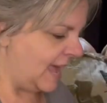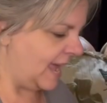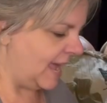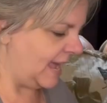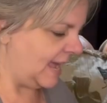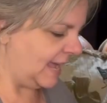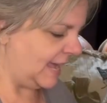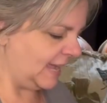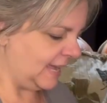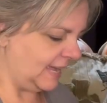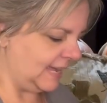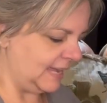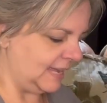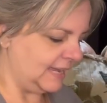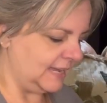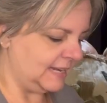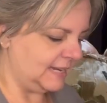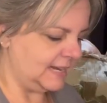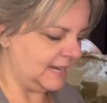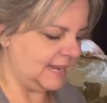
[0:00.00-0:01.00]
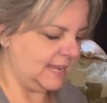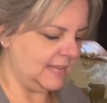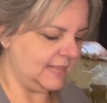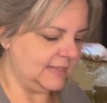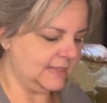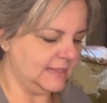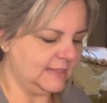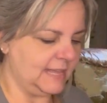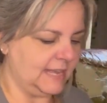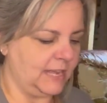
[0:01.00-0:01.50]
And
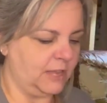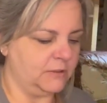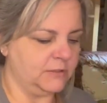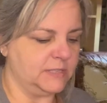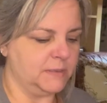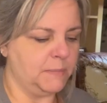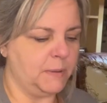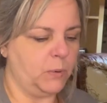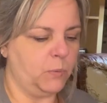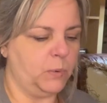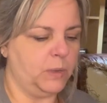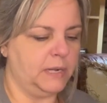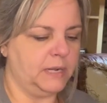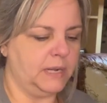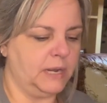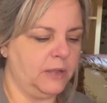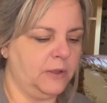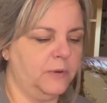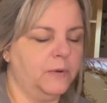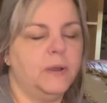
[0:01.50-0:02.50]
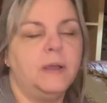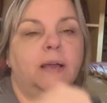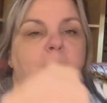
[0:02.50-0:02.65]
that goes in my window.